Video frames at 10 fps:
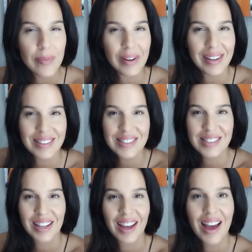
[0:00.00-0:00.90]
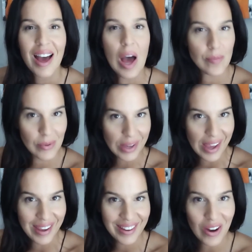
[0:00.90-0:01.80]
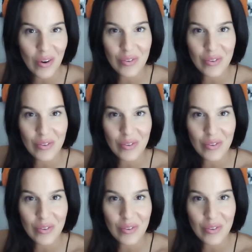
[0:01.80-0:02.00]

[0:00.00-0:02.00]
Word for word: but I'm okay.